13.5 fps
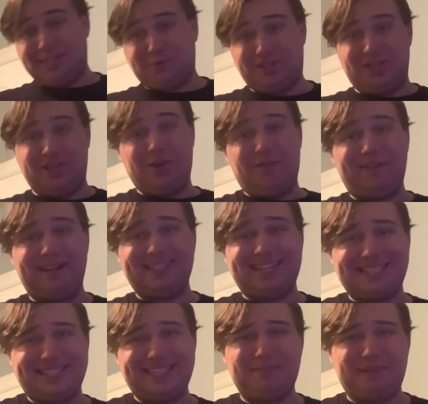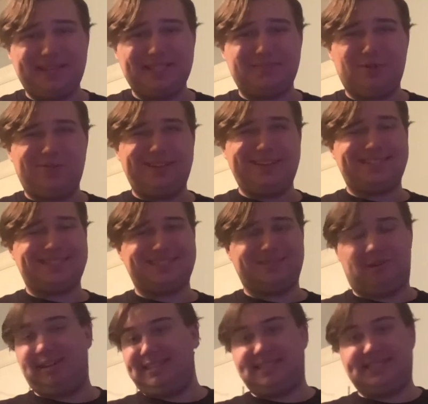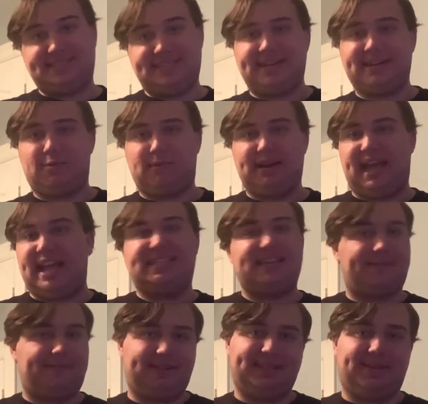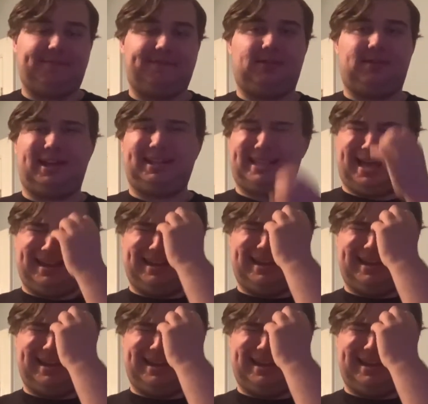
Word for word: with the new Fantastic Beast movies, or at least the second one, it definitely didn't feel like that.